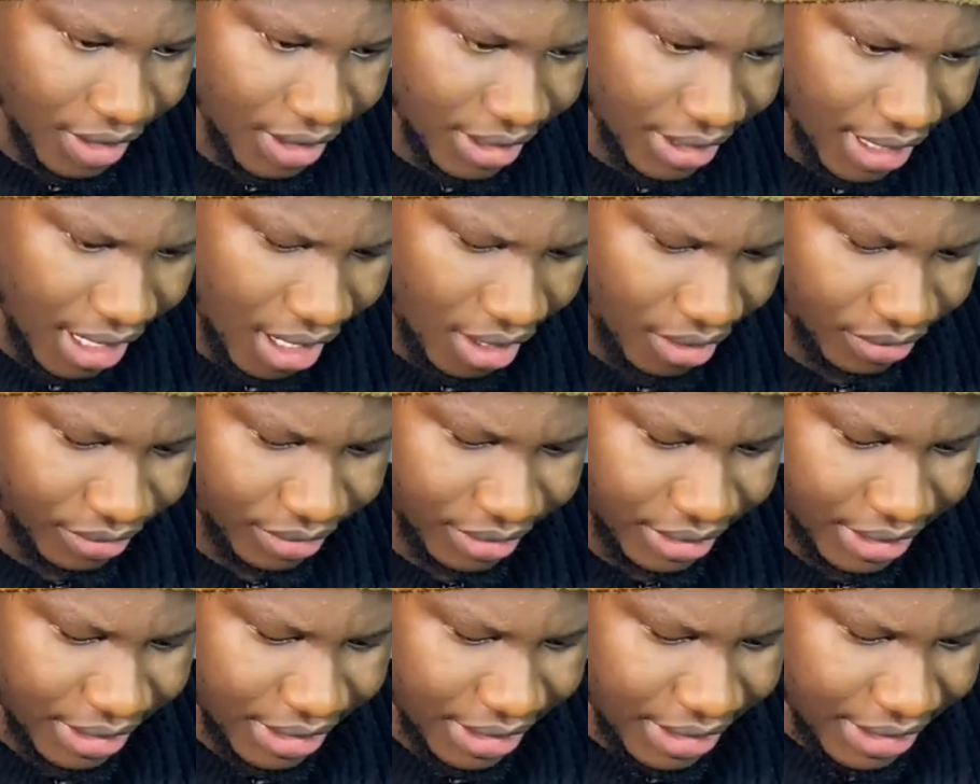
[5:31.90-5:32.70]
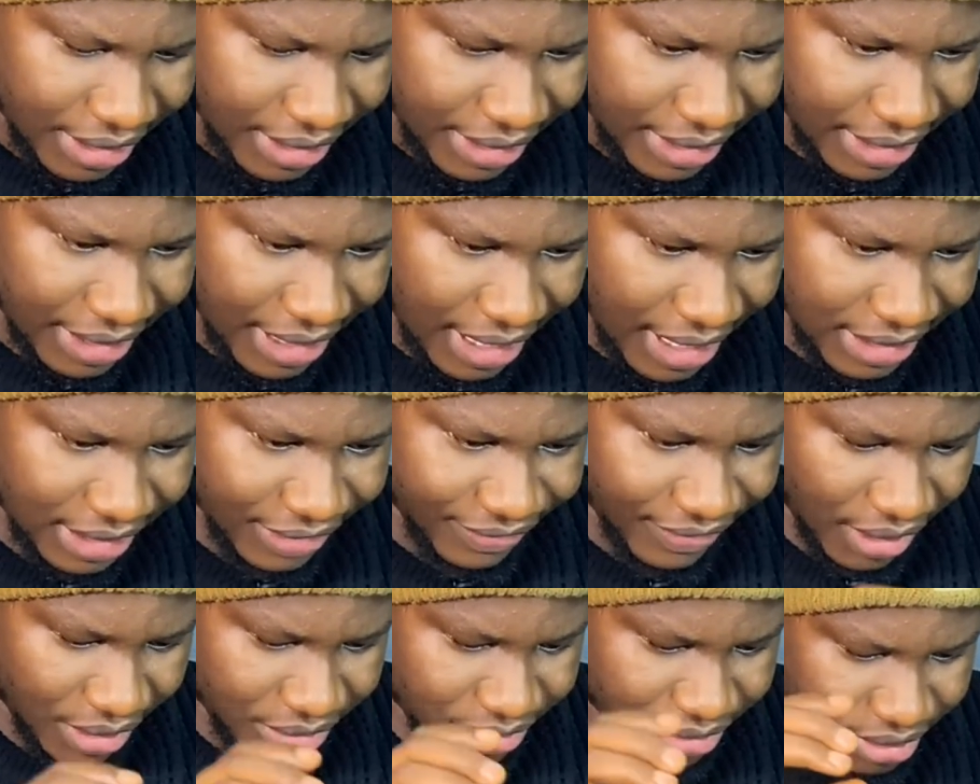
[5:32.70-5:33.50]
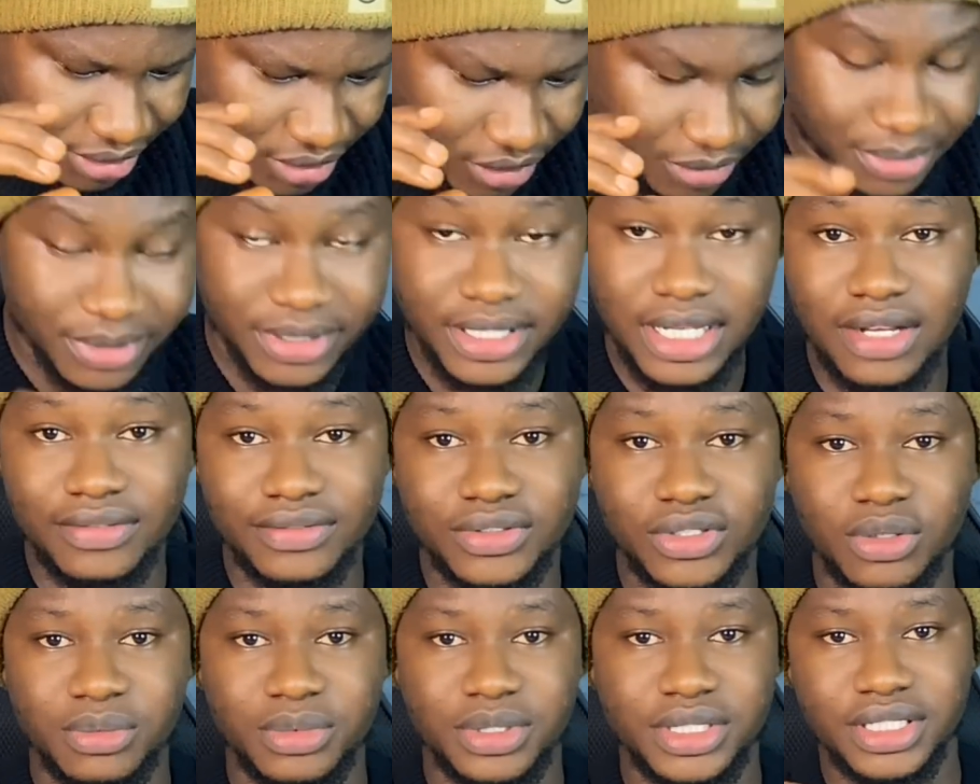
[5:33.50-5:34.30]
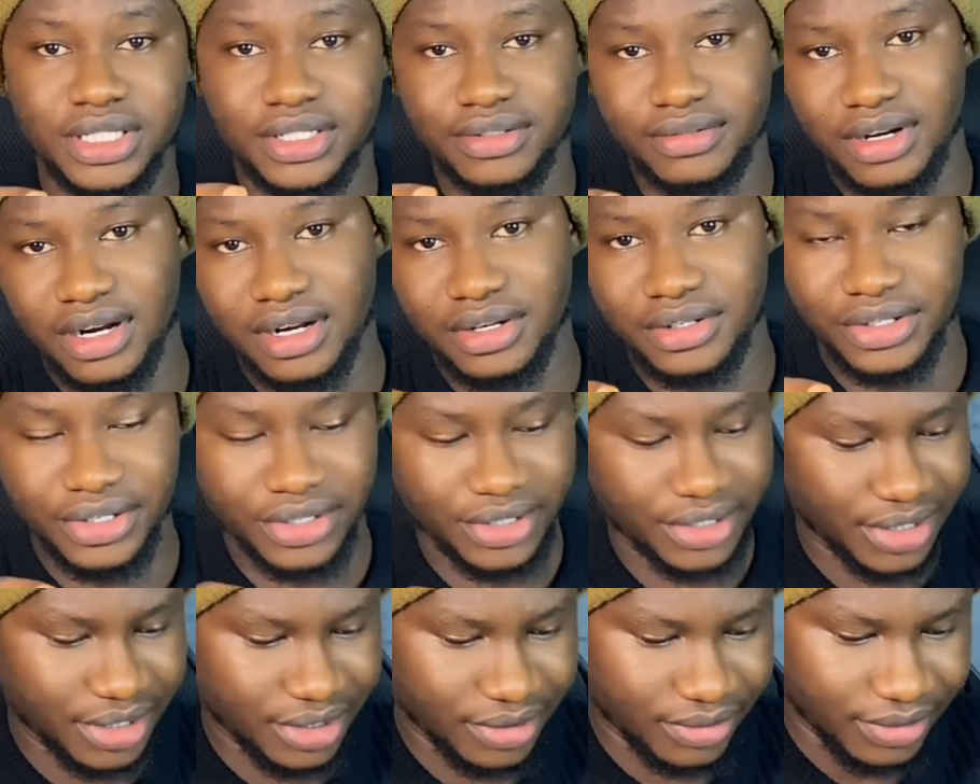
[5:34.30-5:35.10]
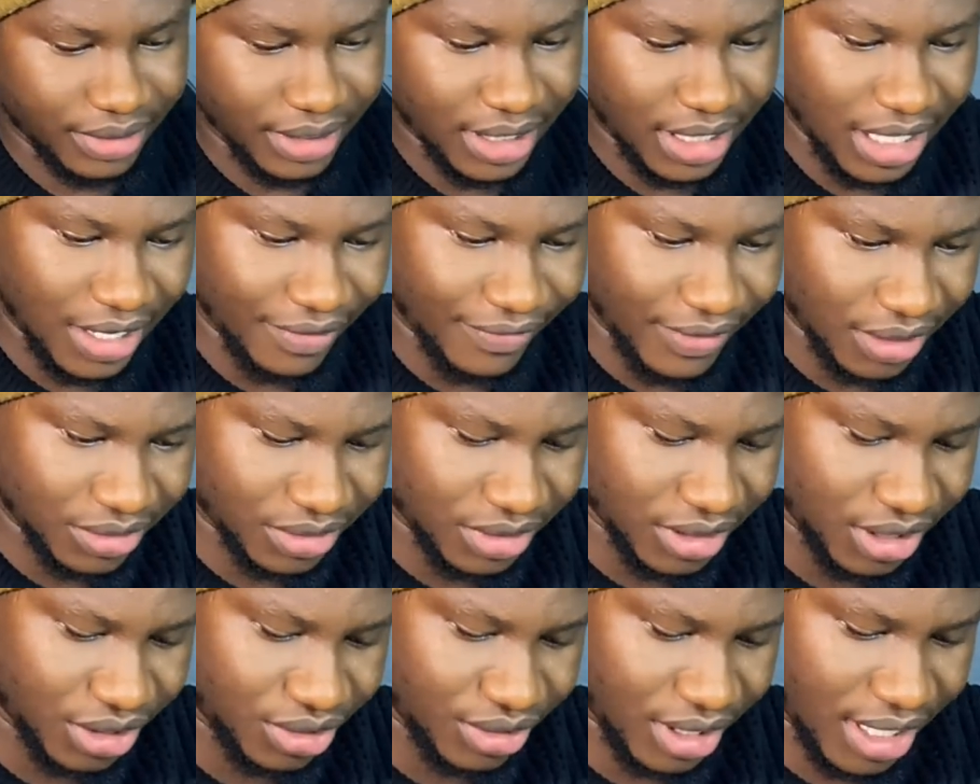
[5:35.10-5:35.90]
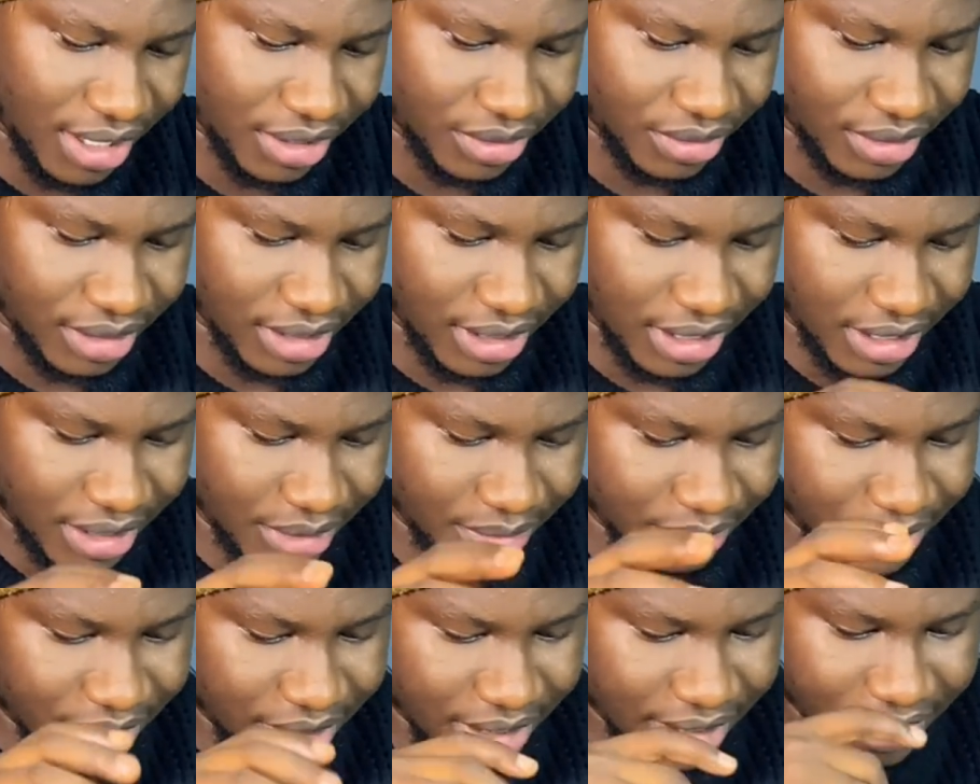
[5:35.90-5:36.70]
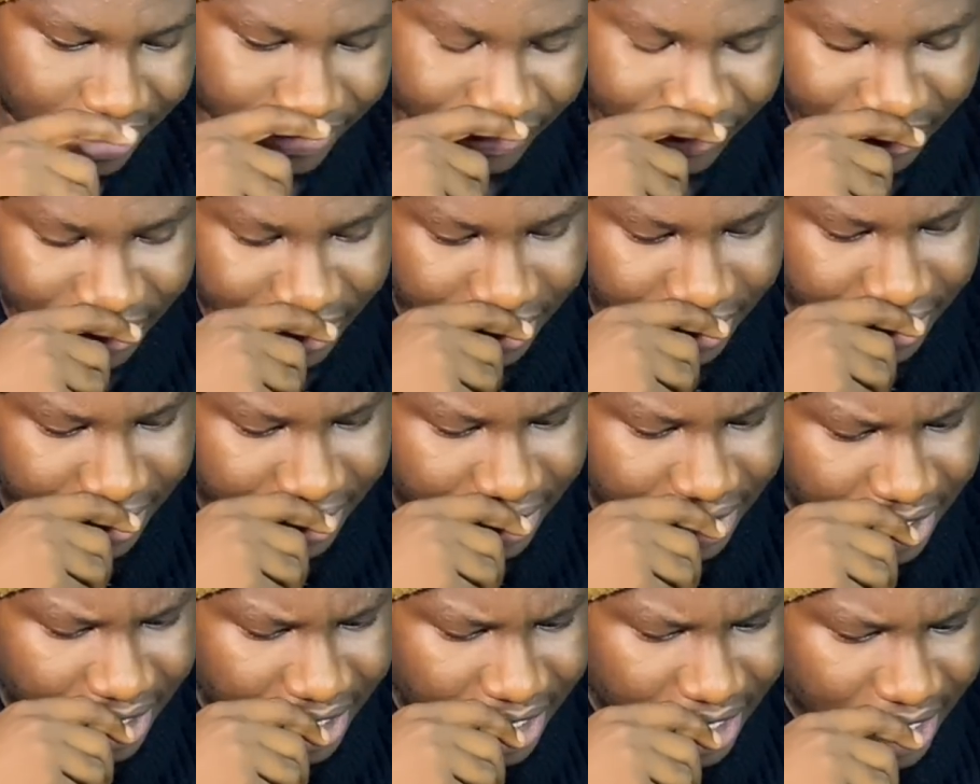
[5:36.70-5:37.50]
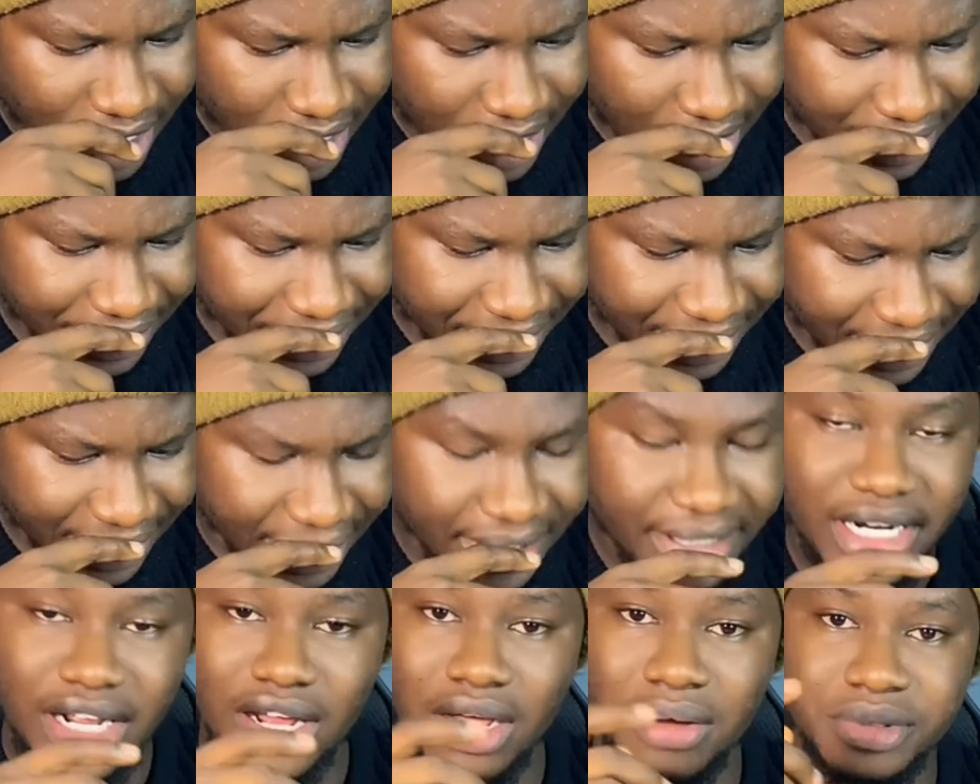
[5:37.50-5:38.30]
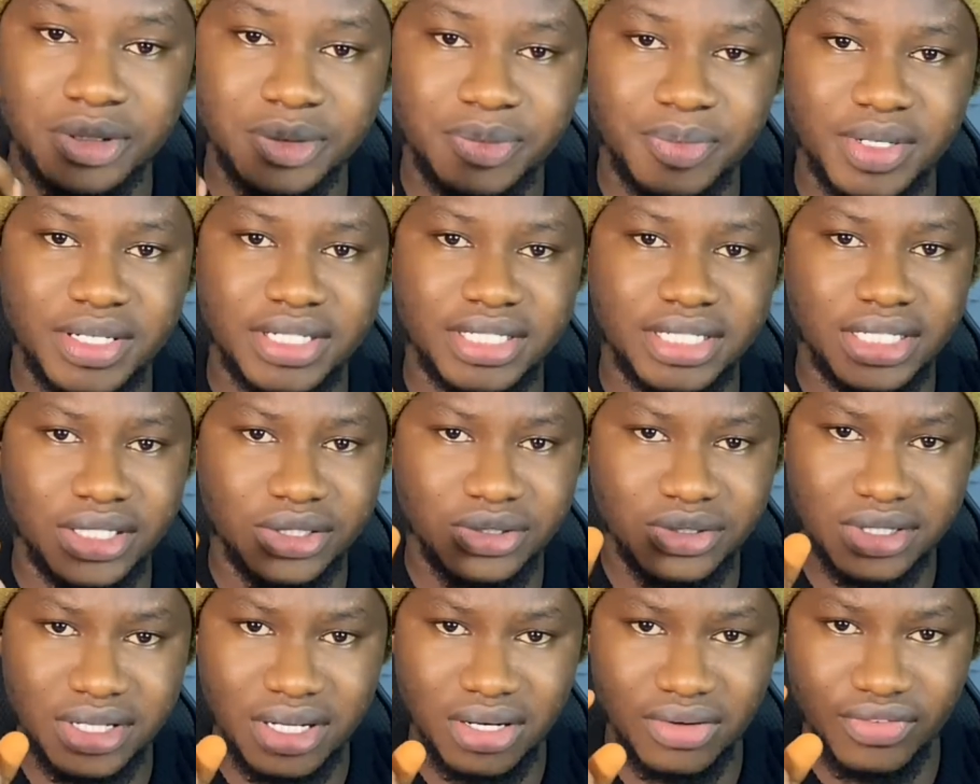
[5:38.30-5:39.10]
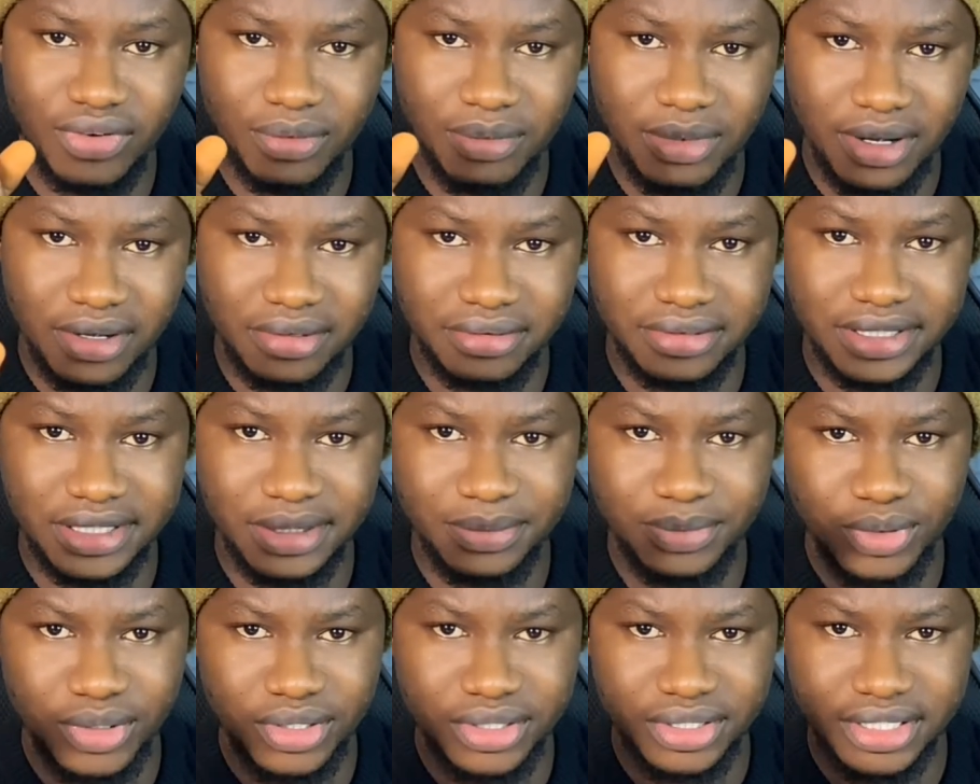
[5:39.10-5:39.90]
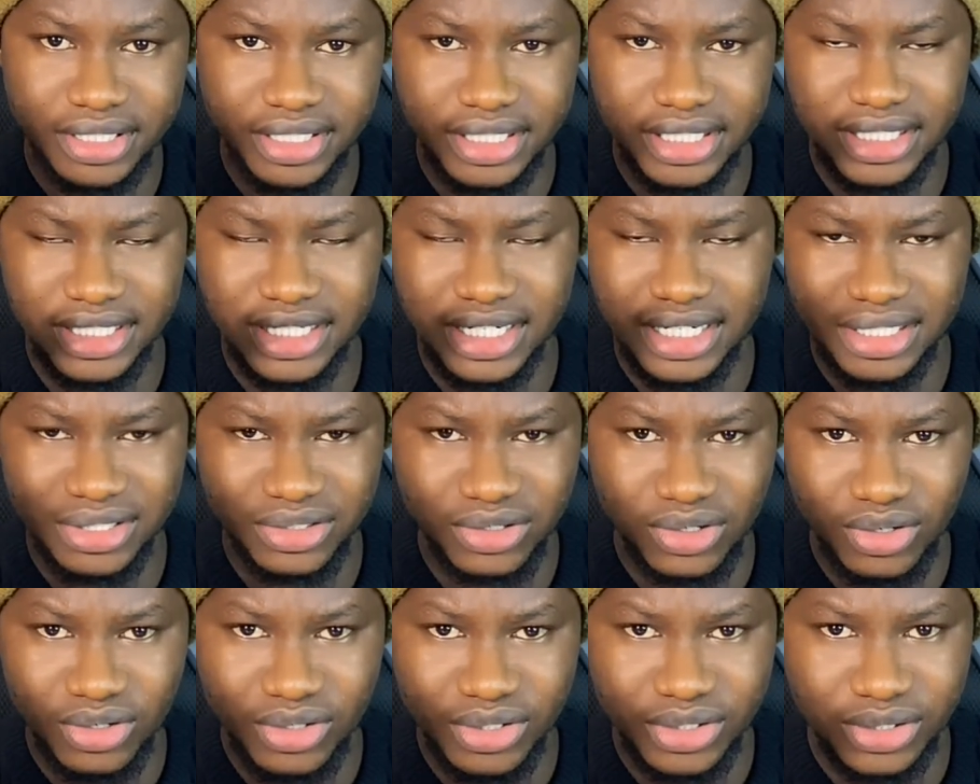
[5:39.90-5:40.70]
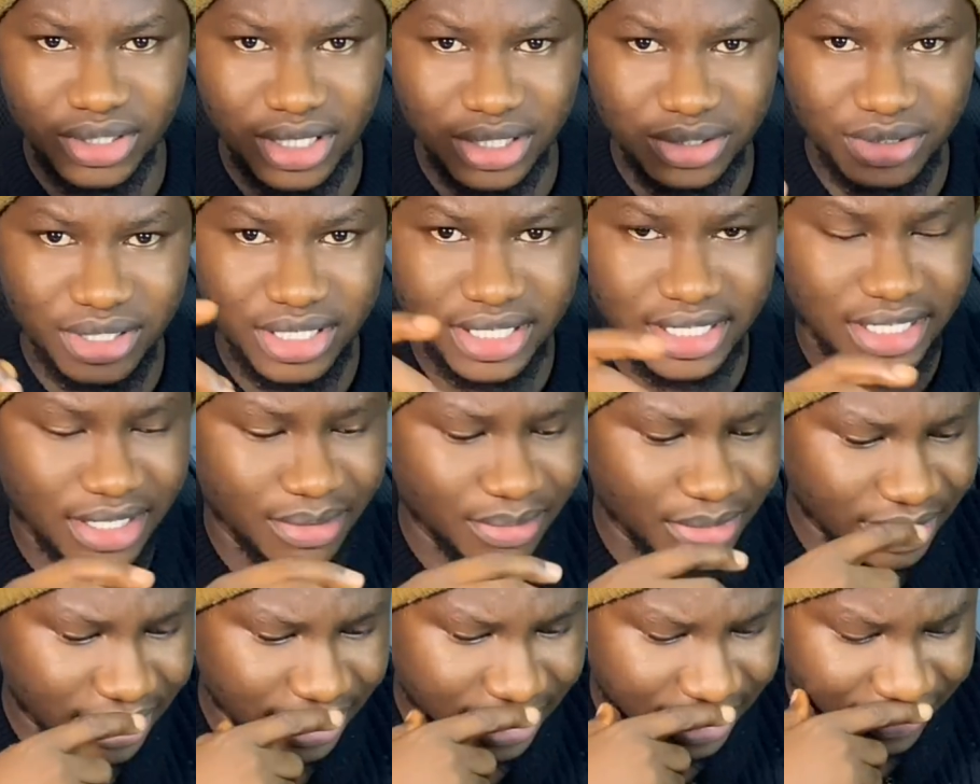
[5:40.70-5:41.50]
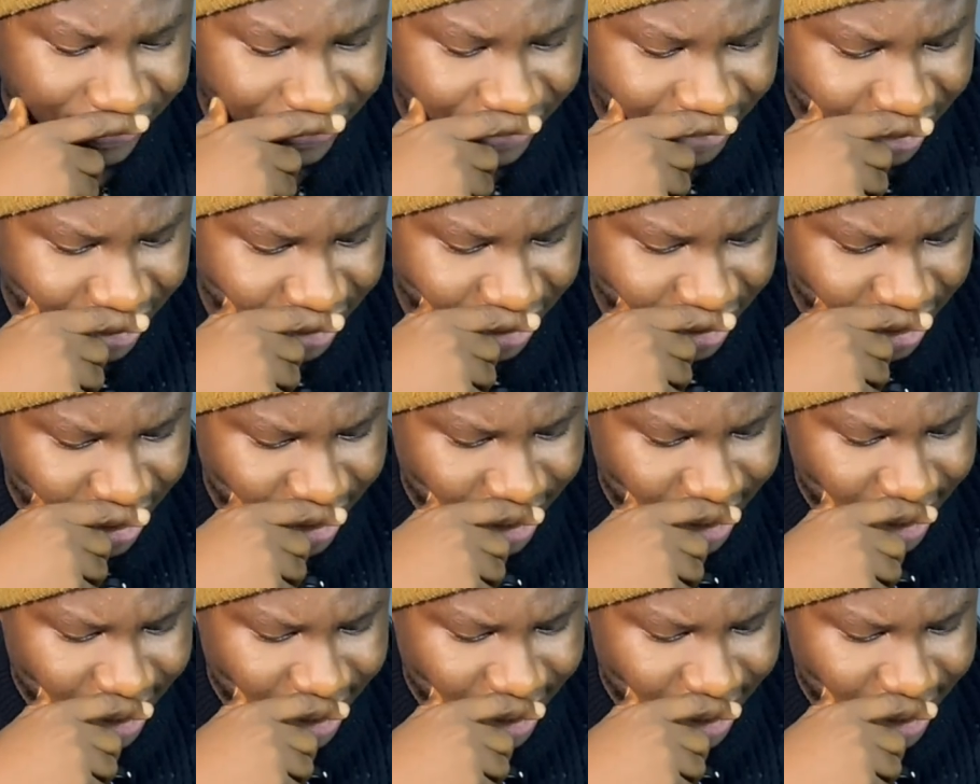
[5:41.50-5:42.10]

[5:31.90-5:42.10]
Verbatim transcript: Now, guys, I've actually observed something around here now, and I've actually tried to claim the N F T, and then I'm spending a total of about three point three nine dollars to actually claim this N F T,